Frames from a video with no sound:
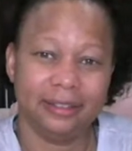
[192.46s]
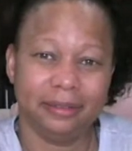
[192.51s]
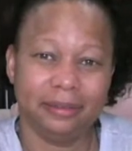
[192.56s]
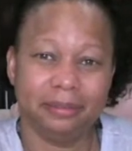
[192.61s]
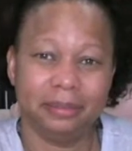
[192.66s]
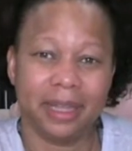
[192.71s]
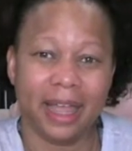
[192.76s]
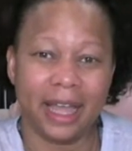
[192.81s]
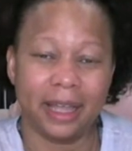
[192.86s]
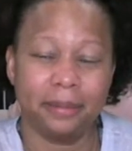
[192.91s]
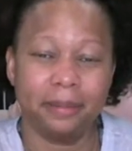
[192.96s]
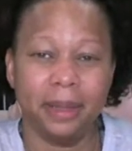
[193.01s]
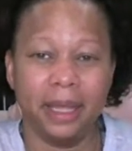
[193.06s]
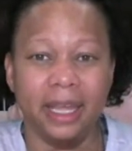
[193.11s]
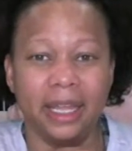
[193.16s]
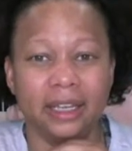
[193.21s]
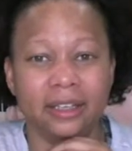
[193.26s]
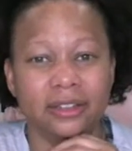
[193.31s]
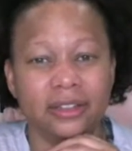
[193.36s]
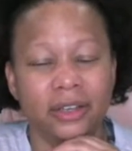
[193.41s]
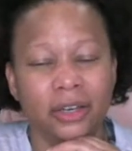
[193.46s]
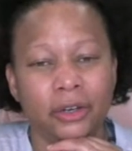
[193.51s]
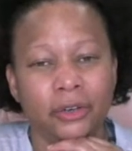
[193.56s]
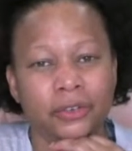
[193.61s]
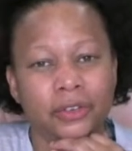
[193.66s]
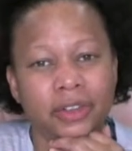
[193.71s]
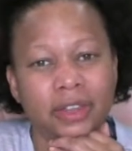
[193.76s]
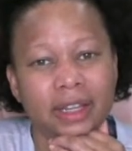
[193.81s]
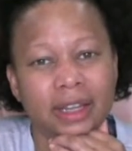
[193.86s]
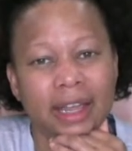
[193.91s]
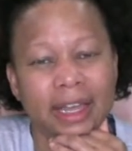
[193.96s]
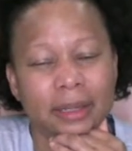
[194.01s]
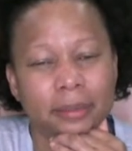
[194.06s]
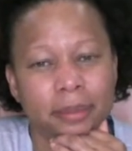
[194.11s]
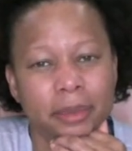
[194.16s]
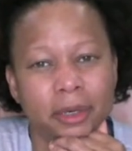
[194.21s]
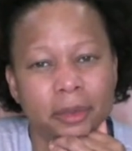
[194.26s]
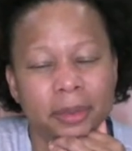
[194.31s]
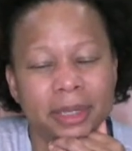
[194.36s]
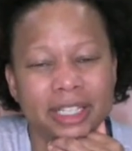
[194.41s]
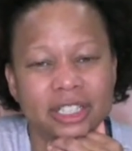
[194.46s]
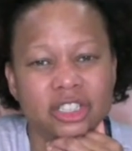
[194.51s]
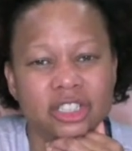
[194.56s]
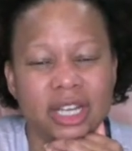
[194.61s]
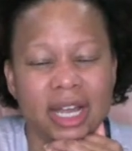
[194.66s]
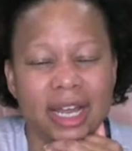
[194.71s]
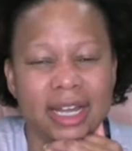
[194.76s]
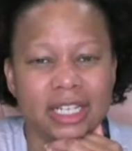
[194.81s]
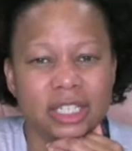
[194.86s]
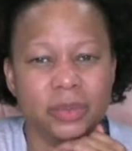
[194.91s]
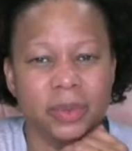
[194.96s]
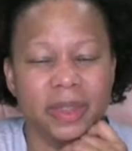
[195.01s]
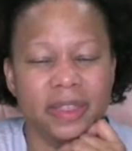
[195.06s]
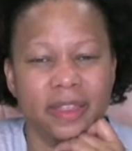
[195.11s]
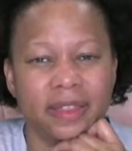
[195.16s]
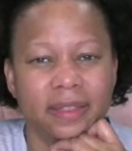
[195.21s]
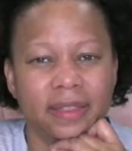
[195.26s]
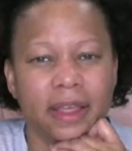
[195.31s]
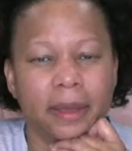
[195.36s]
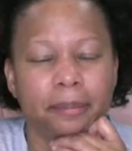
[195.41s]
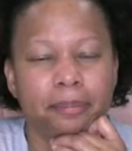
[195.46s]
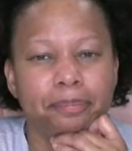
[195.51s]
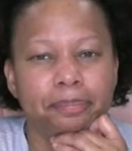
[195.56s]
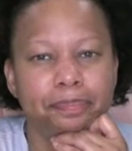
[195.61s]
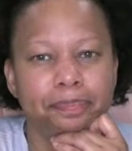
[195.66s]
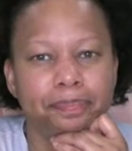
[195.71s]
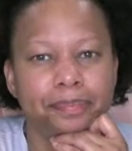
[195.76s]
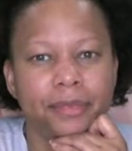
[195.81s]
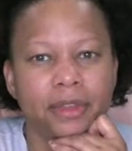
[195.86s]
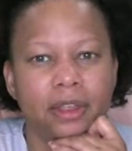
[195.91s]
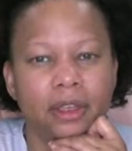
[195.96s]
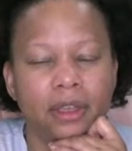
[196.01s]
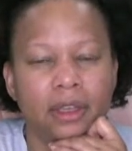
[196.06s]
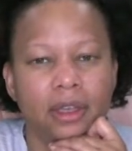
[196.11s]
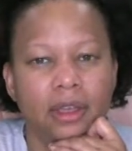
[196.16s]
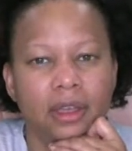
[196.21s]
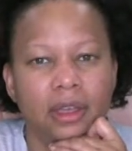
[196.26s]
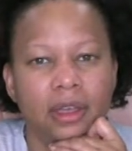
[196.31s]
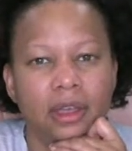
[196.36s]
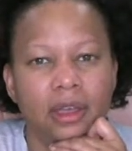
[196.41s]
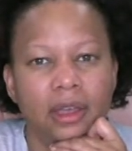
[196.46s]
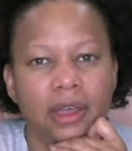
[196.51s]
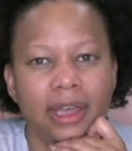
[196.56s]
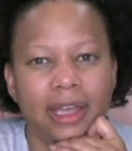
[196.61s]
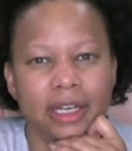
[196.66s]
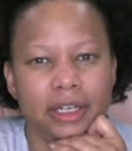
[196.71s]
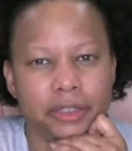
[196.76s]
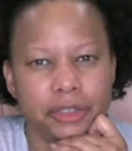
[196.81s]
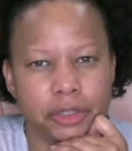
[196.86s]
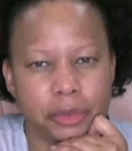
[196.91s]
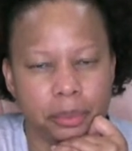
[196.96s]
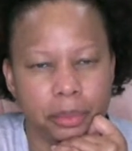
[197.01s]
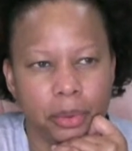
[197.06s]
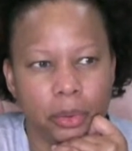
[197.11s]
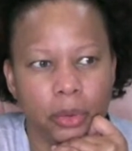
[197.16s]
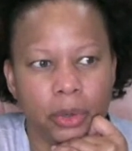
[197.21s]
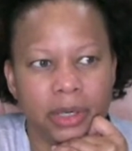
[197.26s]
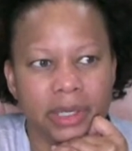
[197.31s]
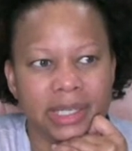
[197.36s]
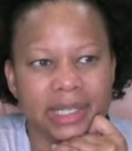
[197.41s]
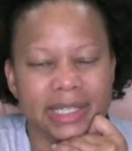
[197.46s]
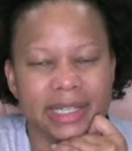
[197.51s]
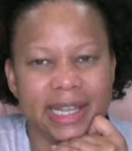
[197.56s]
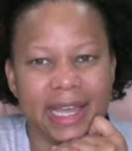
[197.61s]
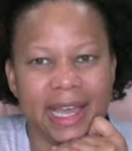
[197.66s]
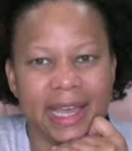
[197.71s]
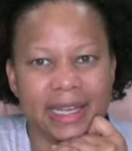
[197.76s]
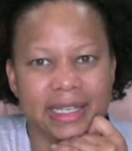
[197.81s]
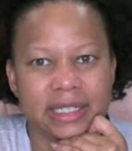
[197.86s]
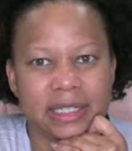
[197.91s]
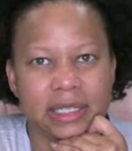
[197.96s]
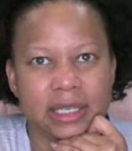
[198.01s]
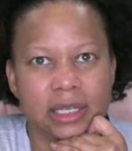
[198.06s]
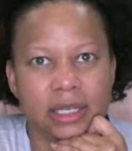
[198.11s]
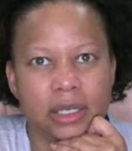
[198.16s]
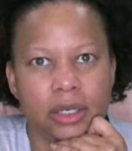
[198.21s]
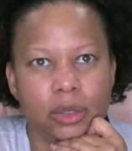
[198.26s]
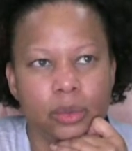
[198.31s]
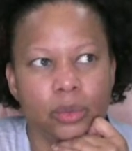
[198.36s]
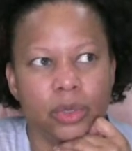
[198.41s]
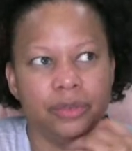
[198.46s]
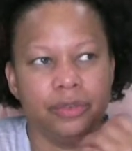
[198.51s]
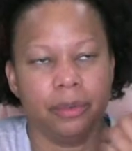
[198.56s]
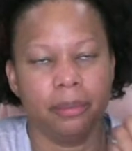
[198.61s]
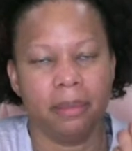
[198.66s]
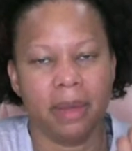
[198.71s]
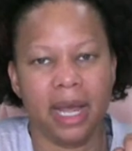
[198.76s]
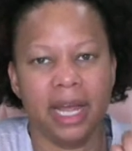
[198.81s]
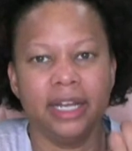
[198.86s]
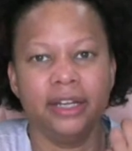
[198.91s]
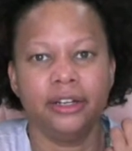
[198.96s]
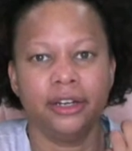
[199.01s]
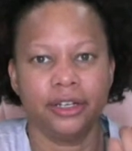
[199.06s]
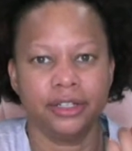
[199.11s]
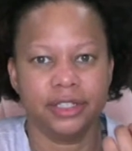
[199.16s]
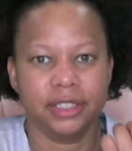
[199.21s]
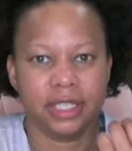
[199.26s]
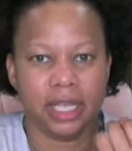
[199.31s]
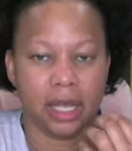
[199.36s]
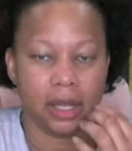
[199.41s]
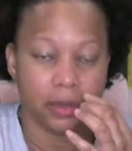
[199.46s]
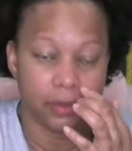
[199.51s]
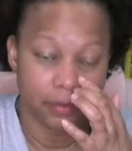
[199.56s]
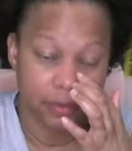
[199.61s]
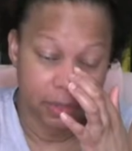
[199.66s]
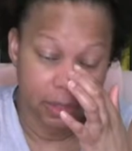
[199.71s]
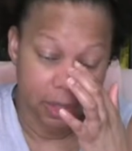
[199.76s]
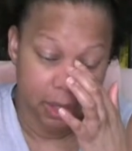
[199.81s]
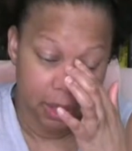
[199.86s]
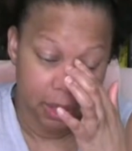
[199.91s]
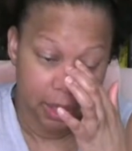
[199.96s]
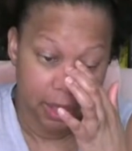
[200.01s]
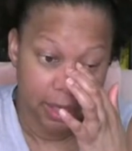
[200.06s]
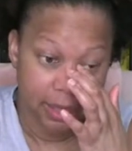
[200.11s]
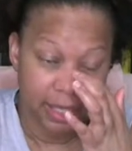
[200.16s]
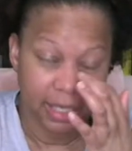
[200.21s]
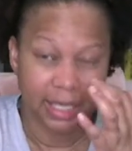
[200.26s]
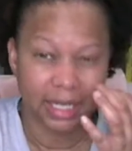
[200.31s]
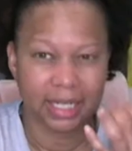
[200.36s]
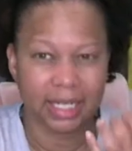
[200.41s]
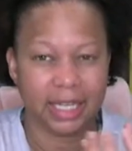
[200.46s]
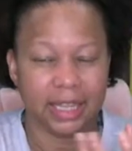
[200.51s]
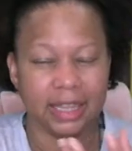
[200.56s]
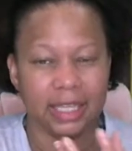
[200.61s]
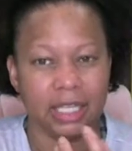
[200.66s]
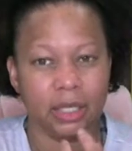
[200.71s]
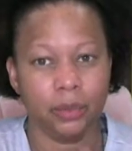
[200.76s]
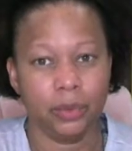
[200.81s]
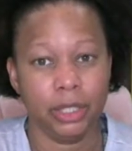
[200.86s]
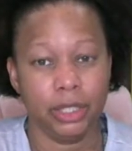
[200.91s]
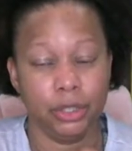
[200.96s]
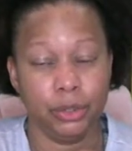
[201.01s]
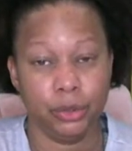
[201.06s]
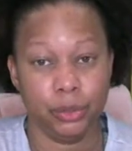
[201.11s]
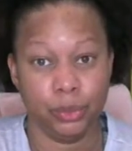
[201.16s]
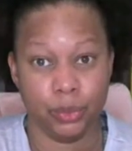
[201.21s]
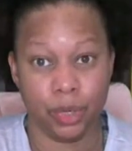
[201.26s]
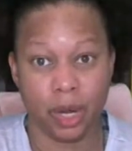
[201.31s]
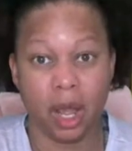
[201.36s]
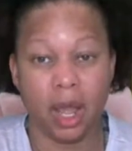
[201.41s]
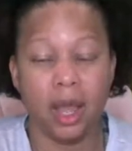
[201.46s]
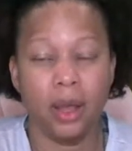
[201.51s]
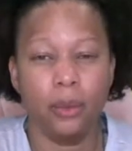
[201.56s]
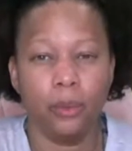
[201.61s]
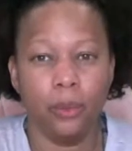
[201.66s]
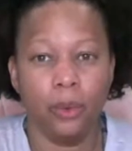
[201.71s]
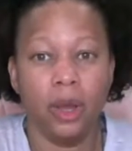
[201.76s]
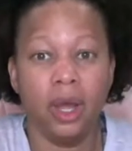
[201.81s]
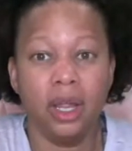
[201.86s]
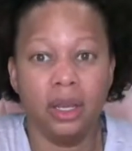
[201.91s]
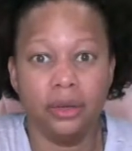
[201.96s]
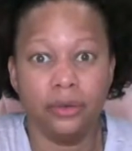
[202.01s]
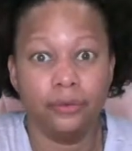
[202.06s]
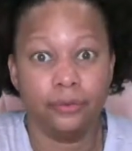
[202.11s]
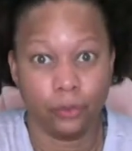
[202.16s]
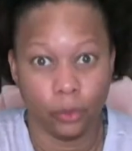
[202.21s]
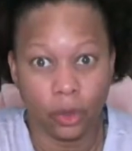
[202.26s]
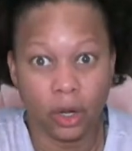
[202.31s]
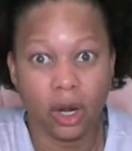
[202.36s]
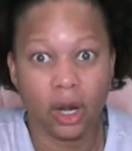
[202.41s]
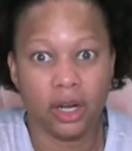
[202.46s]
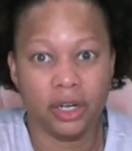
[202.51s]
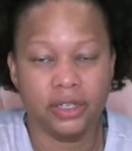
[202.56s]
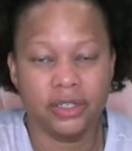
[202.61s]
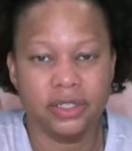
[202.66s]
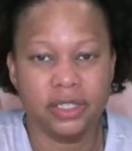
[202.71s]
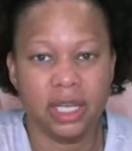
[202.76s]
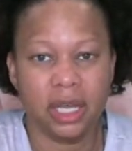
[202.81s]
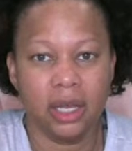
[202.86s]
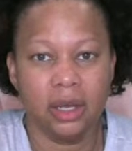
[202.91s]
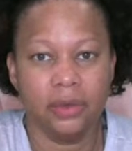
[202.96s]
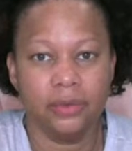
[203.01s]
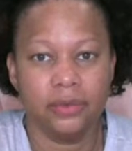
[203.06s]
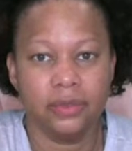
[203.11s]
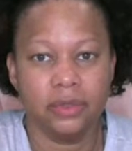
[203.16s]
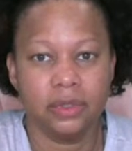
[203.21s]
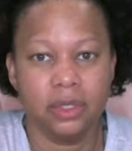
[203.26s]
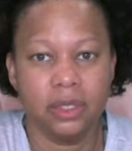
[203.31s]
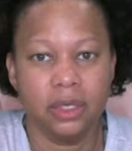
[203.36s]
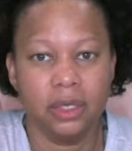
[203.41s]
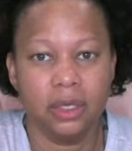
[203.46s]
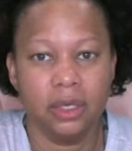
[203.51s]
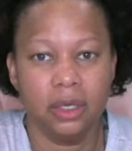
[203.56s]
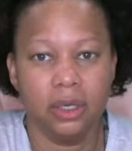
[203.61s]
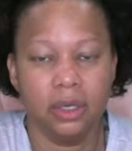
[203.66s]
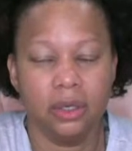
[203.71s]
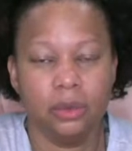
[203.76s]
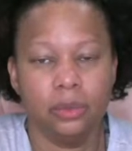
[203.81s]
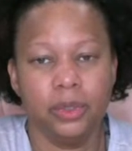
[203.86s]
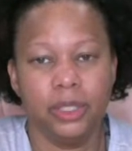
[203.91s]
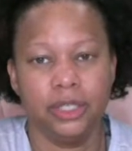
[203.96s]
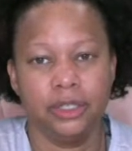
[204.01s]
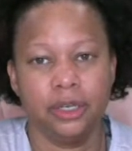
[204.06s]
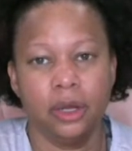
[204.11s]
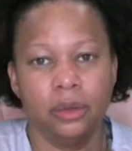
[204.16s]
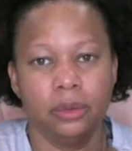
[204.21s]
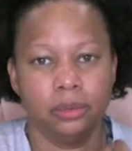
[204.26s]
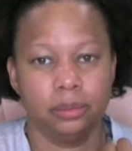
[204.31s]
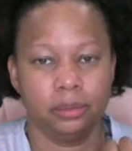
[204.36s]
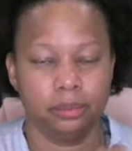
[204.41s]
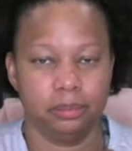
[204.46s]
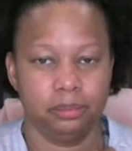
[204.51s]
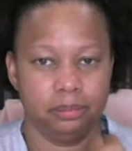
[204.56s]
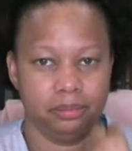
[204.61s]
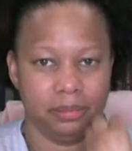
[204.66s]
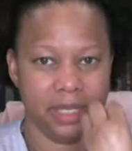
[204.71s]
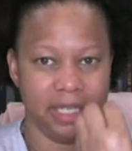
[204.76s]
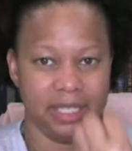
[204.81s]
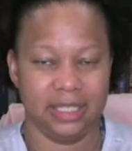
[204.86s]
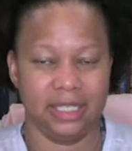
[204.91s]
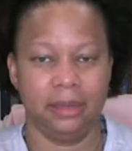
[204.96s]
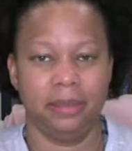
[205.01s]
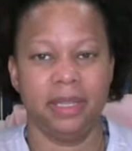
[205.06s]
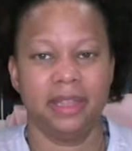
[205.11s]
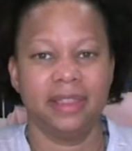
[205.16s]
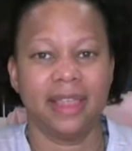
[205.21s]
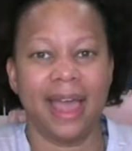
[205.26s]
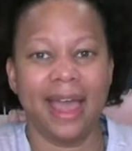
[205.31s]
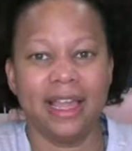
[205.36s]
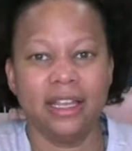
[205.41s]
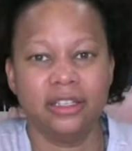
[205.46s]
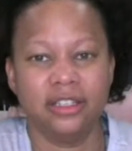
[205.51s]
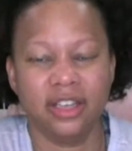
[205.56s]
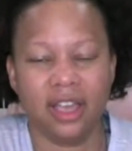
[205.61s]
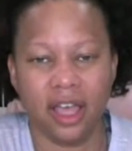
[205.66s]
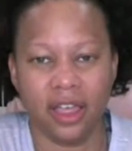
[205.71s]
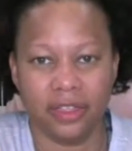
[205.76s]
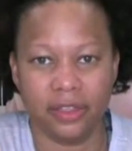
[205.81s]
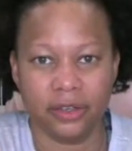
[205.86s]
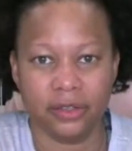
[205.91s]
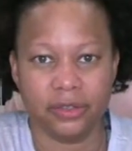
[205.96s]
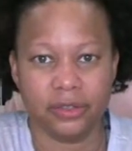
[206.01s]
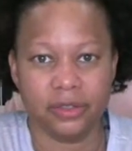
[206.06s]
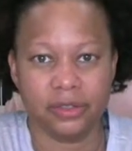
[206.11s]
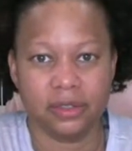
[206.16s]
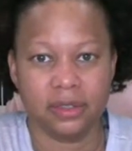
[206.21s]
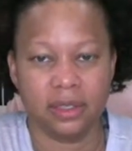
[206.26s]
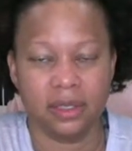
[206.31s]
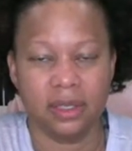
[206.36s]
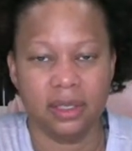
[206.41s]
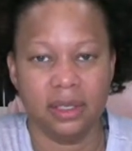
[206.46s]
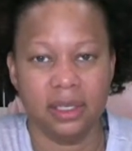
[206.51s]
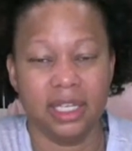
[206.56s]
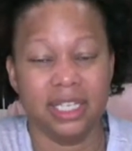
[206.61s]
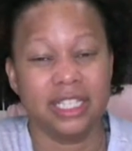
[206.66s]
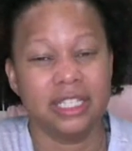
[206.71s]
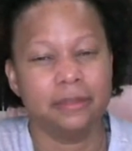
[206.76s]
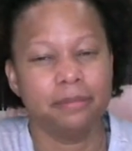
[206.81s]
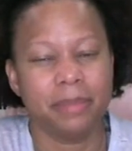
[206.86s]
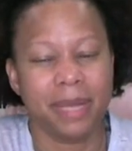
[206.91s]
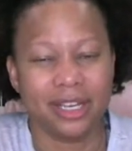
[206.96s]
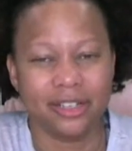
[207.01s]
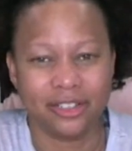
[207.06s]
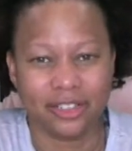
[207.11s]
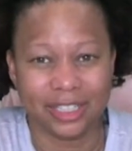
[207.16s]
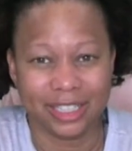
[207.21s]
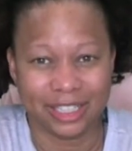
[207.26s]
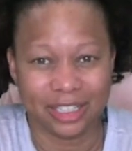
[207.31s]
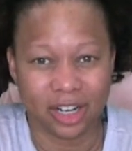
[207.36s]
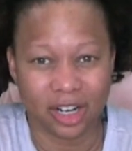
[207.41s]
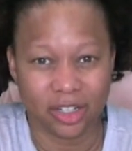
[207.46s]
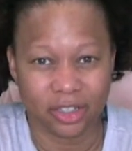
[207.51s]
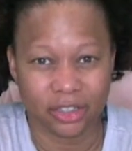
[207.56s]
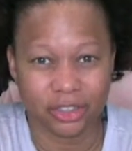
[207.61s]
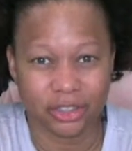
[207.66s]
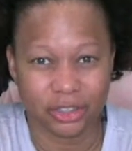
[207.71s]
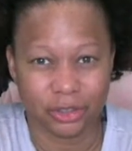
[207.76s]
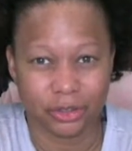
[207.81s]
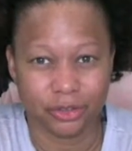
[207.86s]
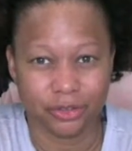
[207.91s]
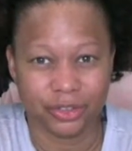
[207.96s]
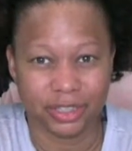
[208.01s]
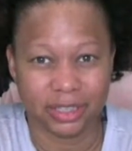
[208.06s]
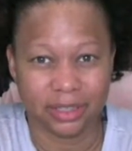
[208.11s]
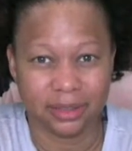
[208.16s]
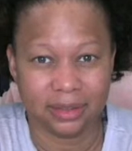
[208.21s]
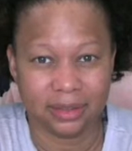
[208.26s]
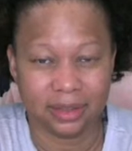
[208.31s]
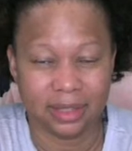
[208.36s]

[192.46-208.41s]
black paint over the light bulb that shines within them. And it's important that we remind ourselves that anything we do not want for ourselves, we don't exhibit that to others, especially not our children.